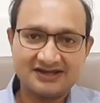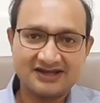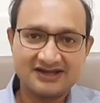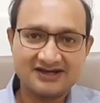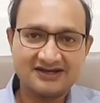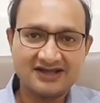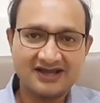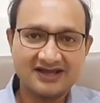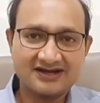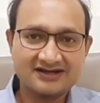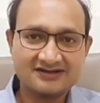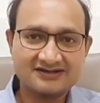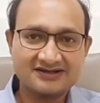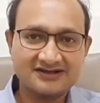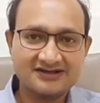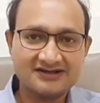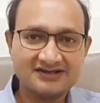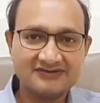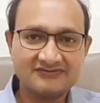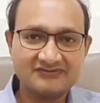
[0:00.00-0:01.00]
are
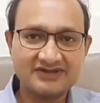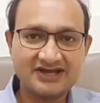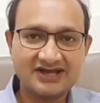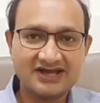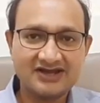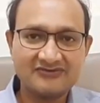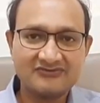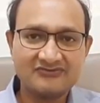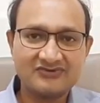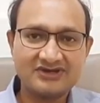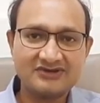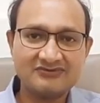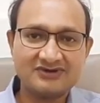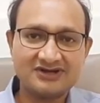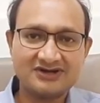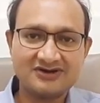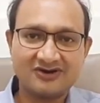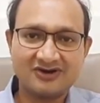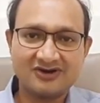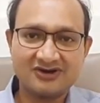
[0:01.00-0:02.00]
directed if they have
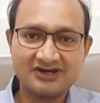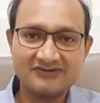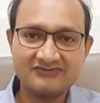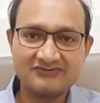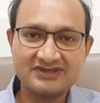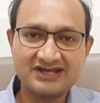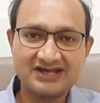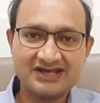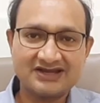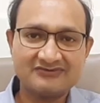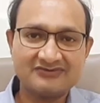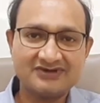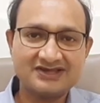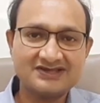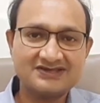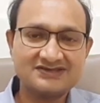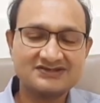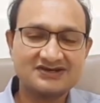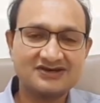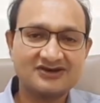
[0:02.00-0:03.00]
fever or if they have a
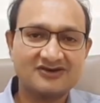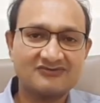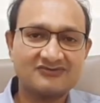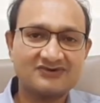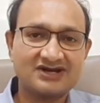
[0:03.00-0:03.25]
history of